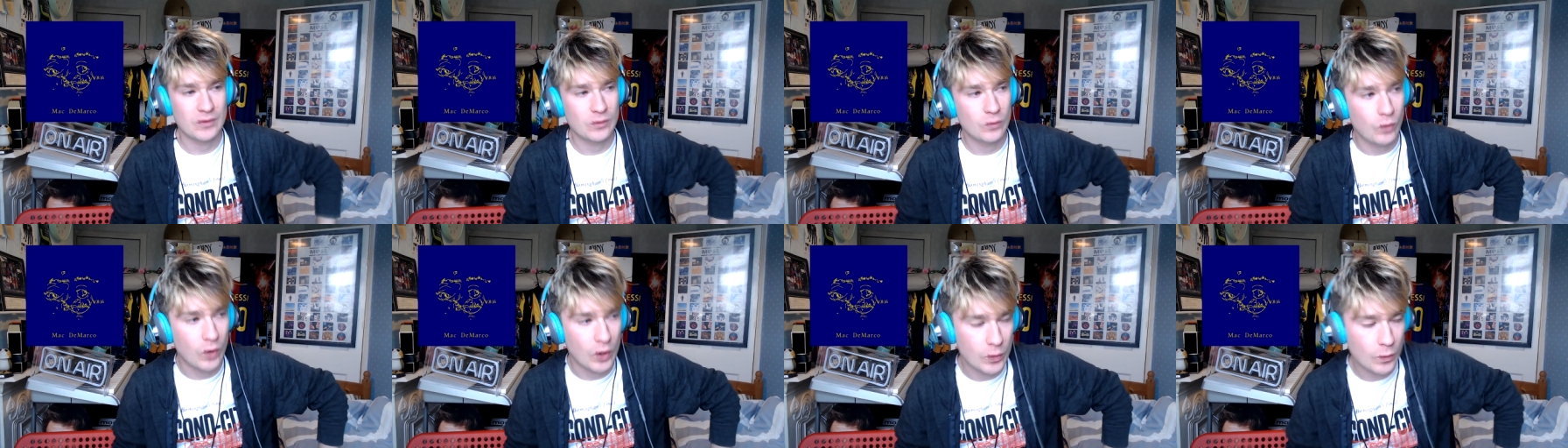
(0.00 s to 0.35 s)

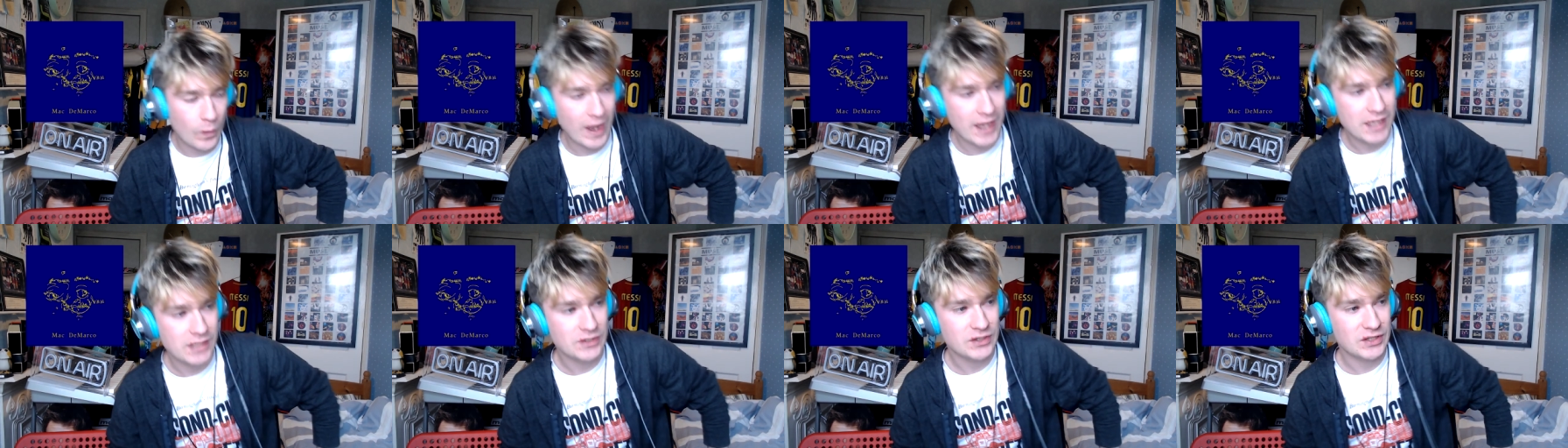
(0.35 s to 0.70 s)
One
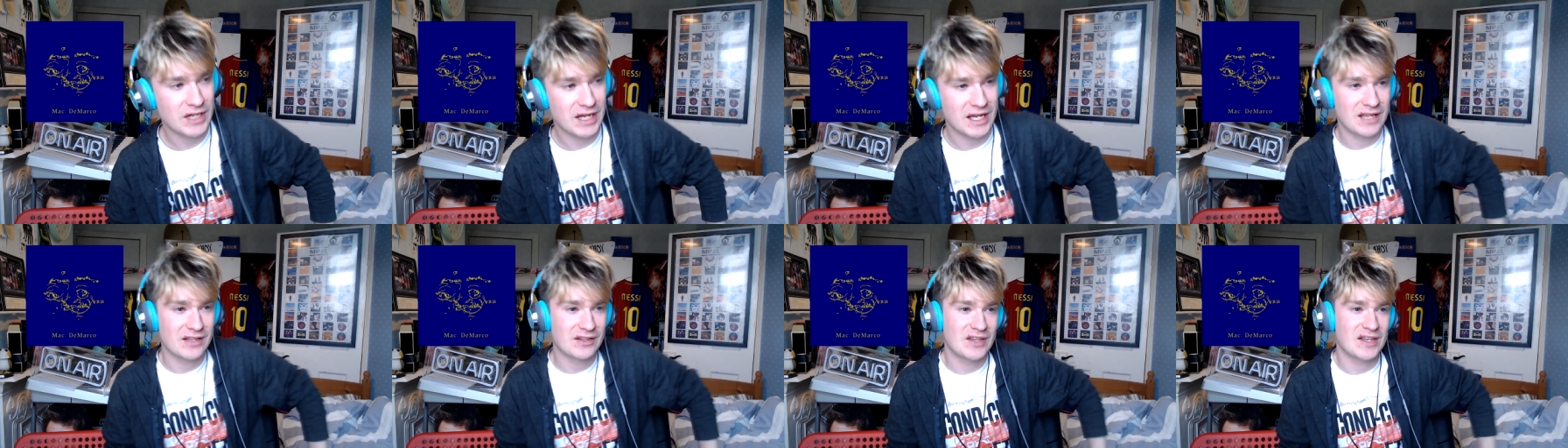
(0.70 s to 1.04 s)
Way in
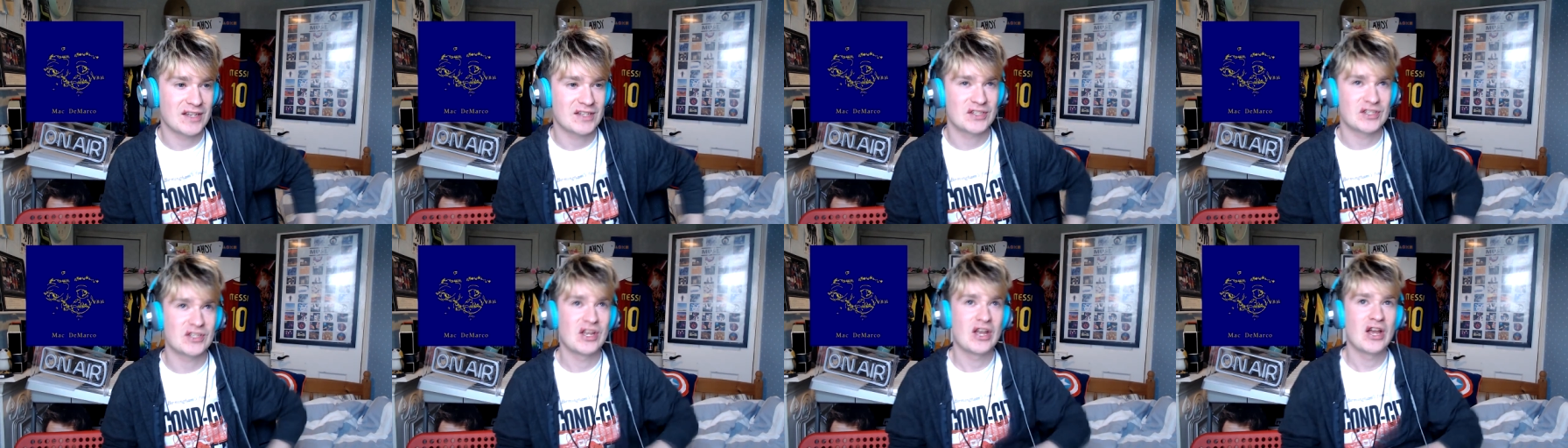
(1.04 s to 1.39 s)
G,
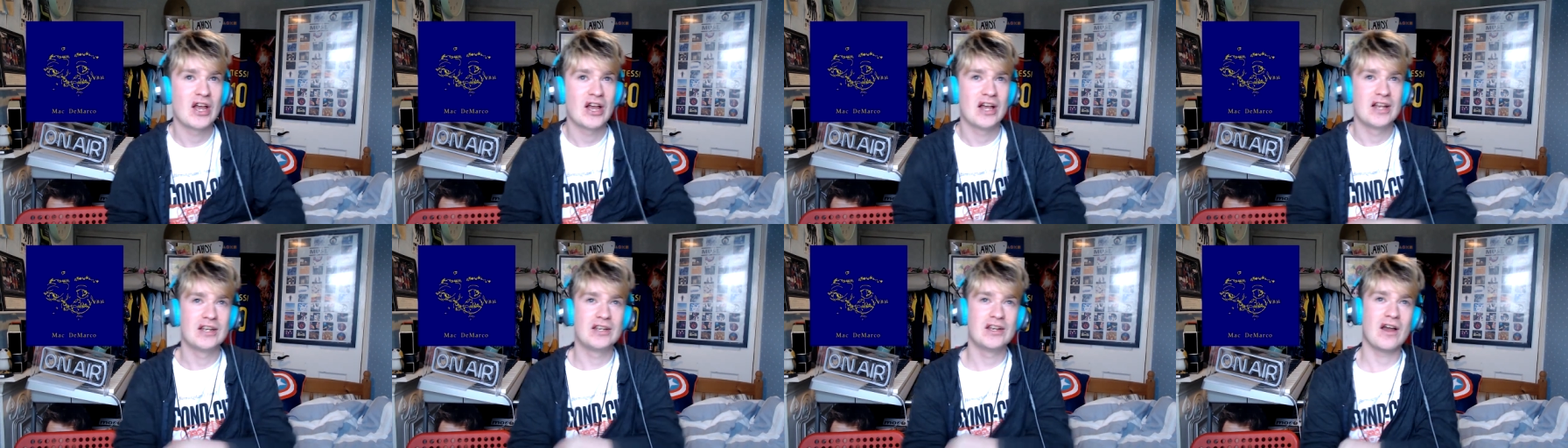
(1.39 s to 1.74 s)
this
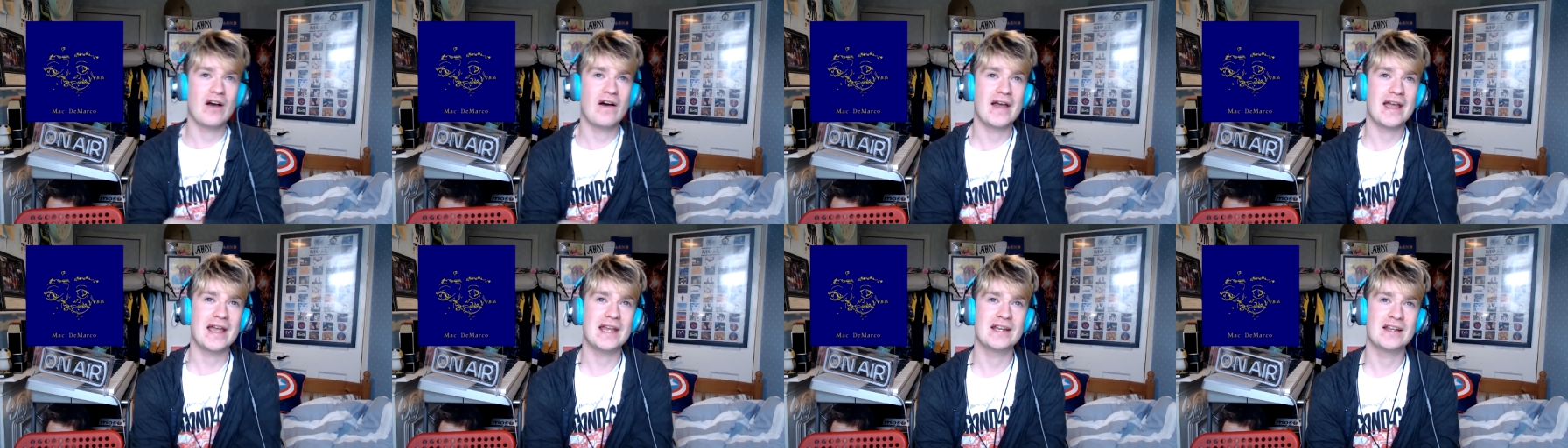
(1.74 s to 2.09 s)

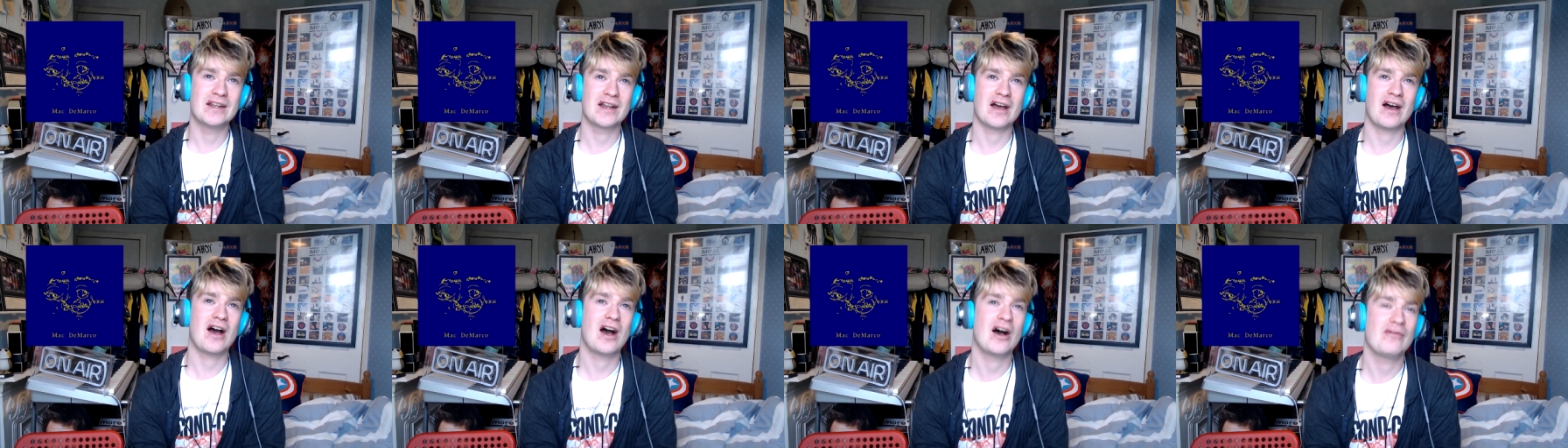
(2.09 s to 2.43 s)

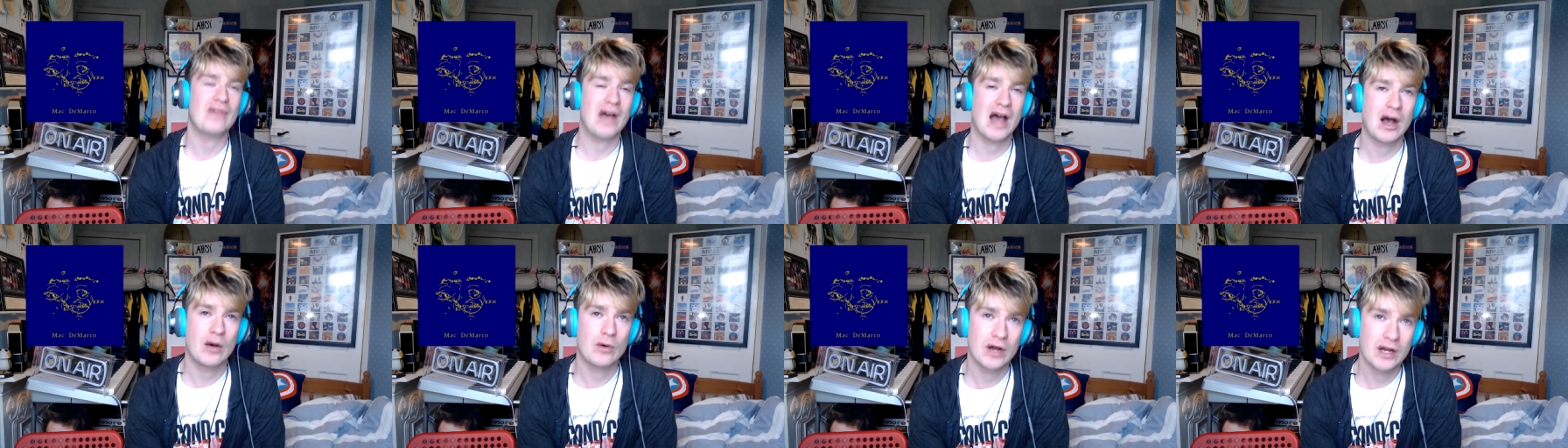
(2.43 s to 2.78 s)
9.5
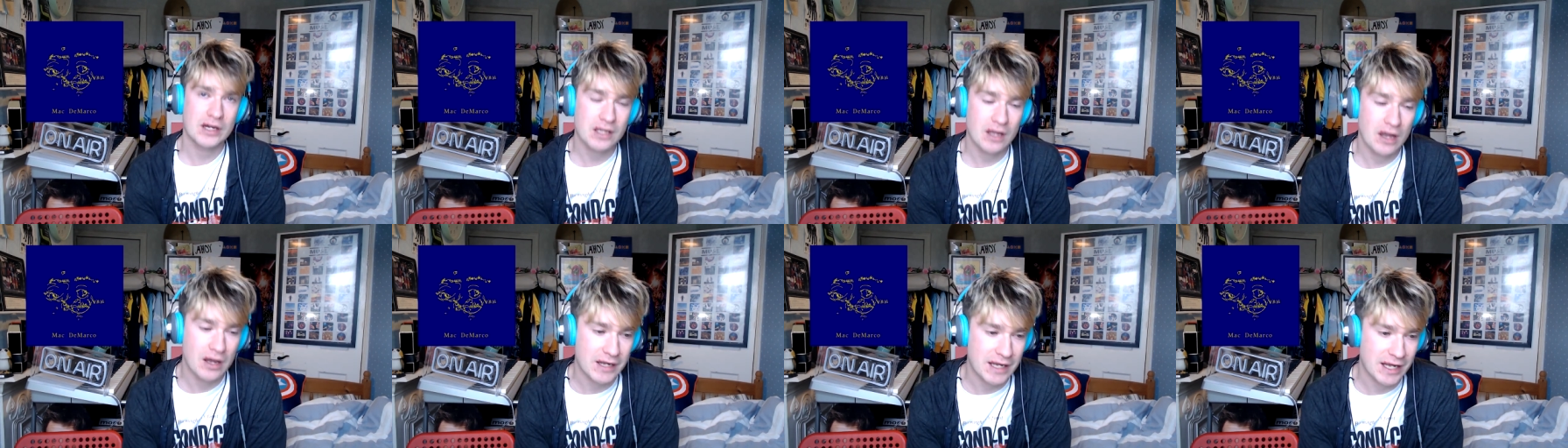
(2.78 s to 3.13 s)
hour
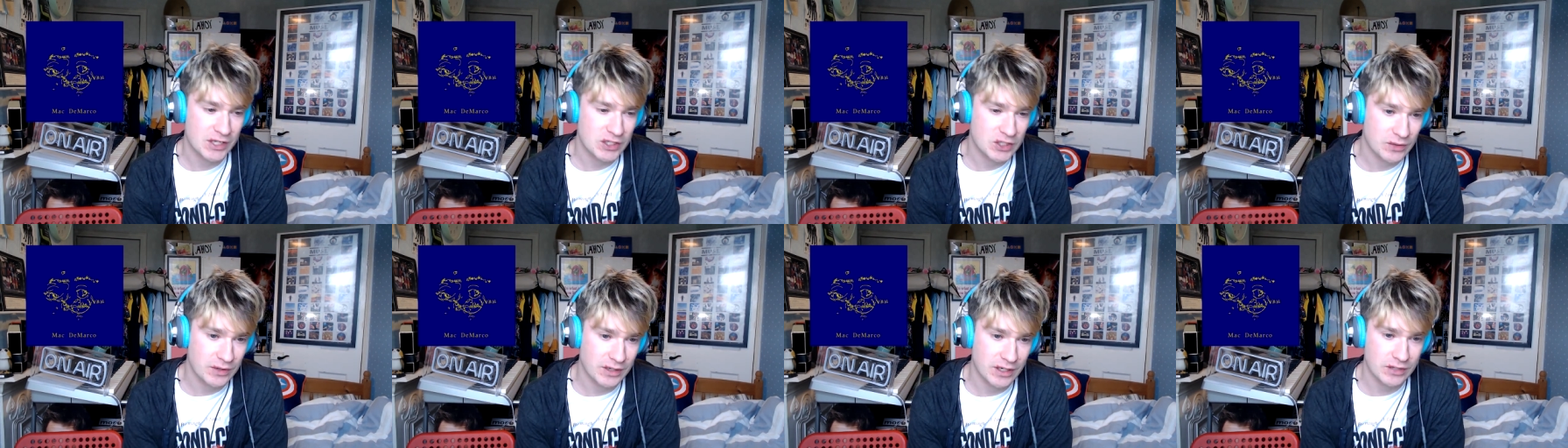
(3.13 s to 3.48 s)

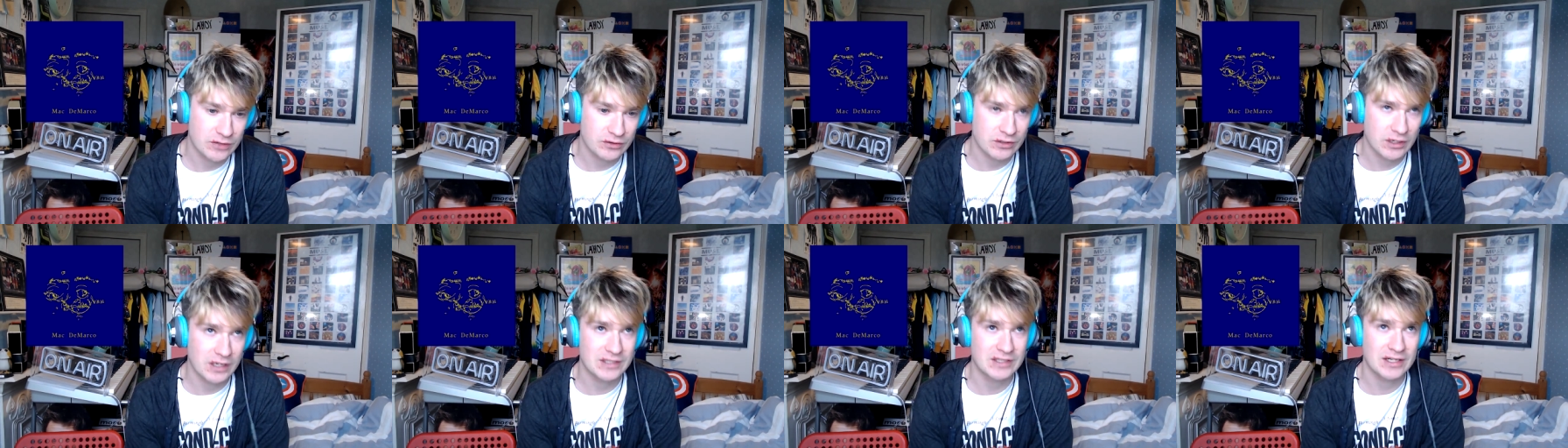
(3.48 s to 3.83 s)
gargantuan
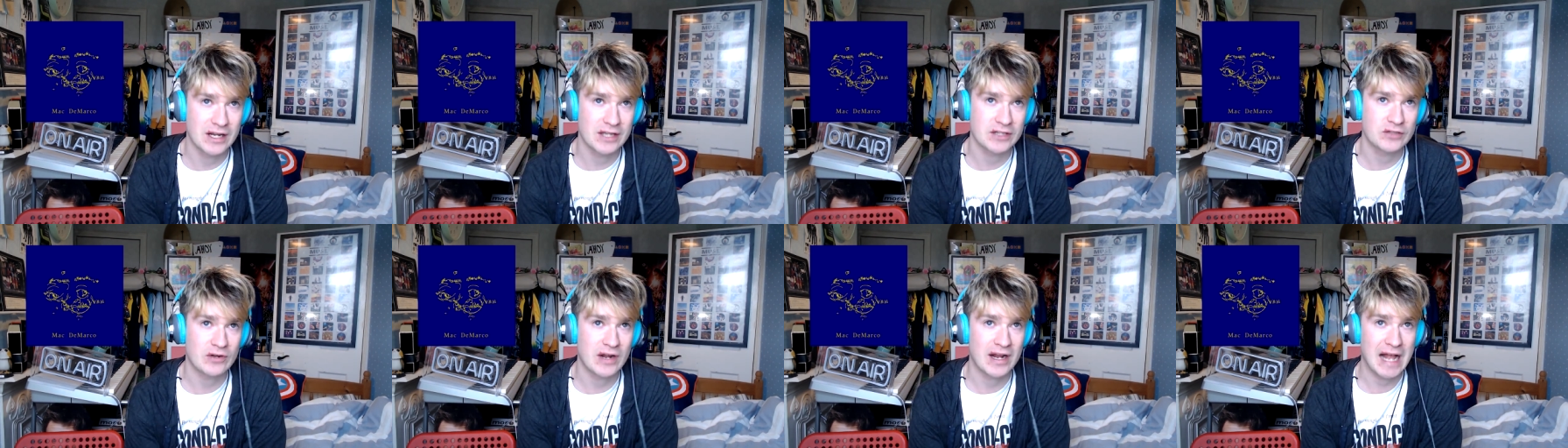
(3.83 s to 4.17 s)

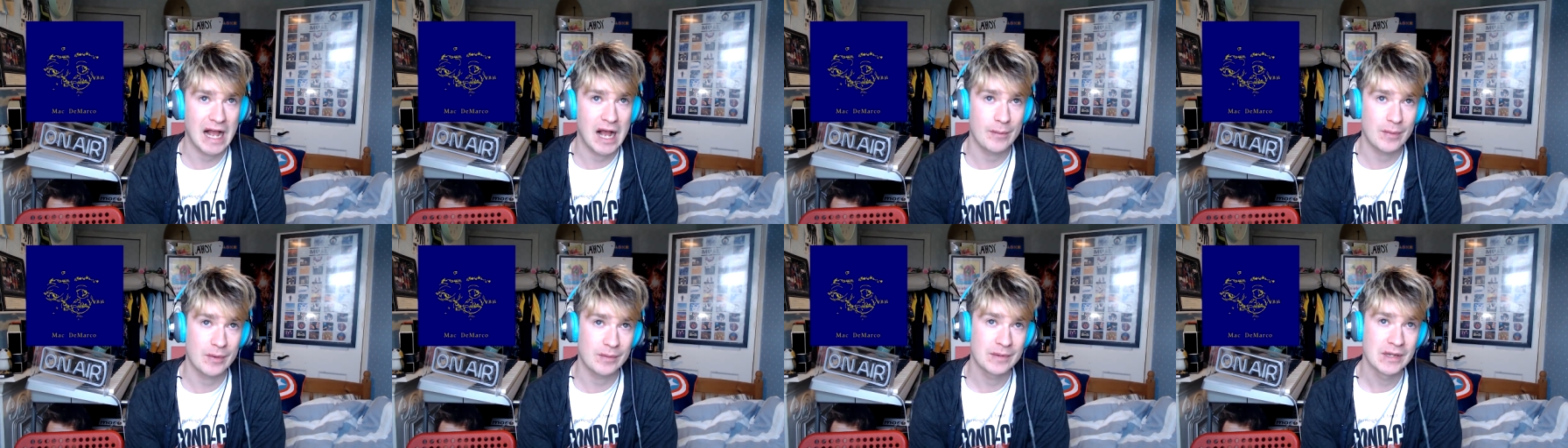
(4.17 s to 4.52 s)
199 track
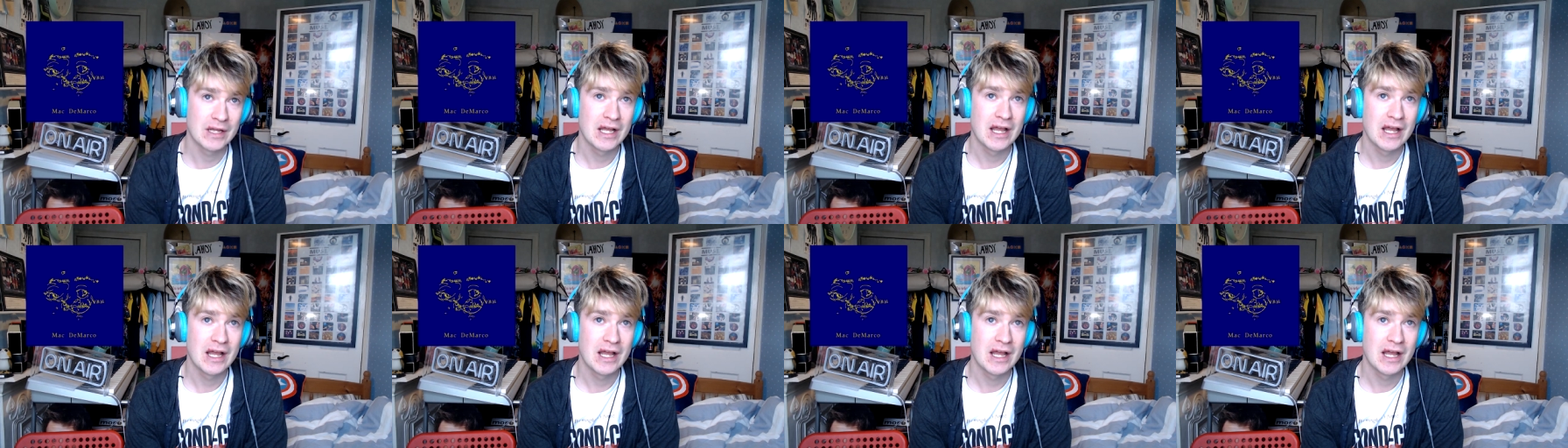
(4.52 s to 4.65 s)
album?